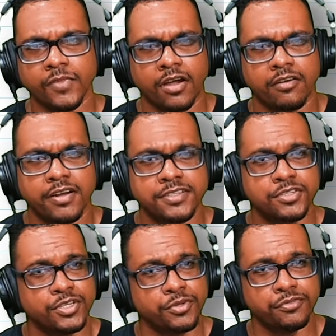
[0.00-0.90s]
All right, so
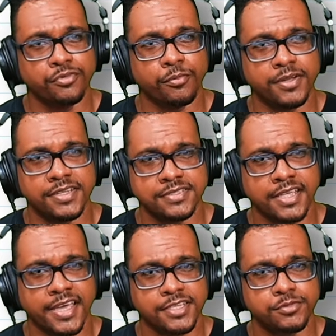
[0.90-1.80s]
you know the formula is
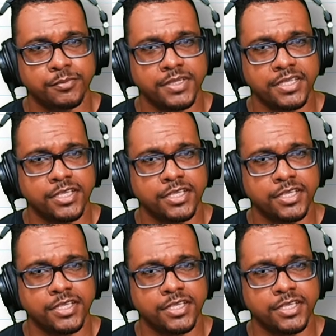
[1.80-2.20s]
x would be